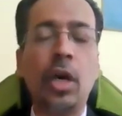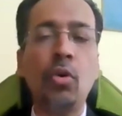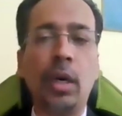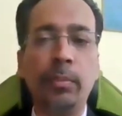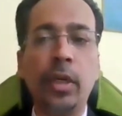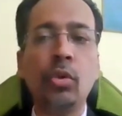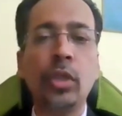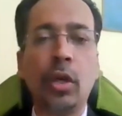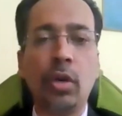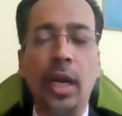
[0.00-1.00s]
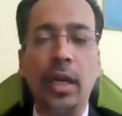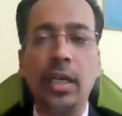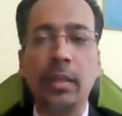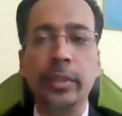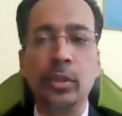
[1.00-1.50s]
it's now come down to around
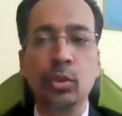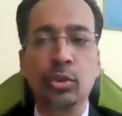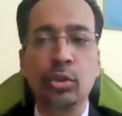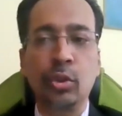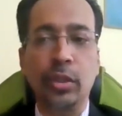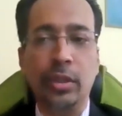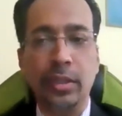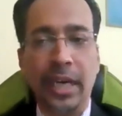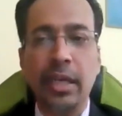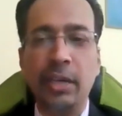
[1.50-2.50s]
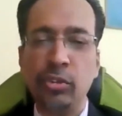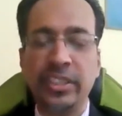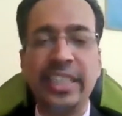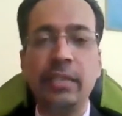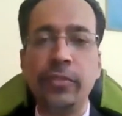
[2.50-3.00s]
100 bindu. So I have
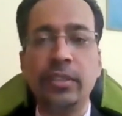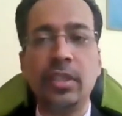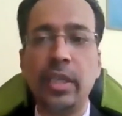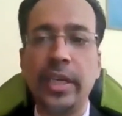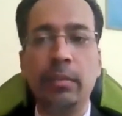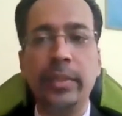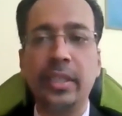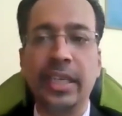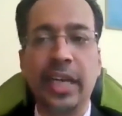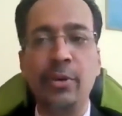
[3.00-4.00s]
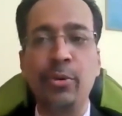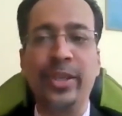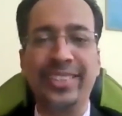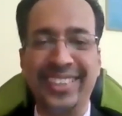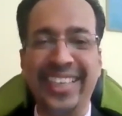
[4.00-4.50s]
to shamefacedly admit that I
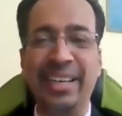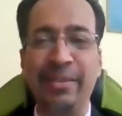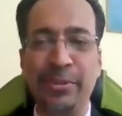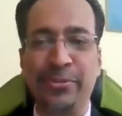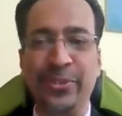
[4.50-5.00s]
was there